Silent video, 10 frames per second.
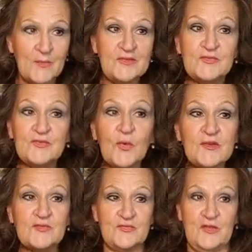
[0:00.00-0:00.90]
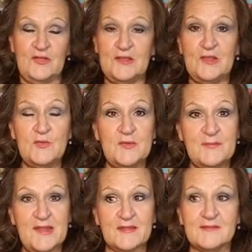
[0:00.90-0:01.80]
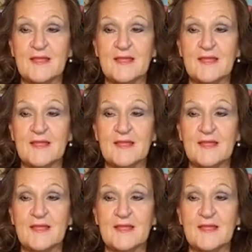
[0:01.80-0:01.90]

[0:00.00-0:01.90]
resourceful human beings,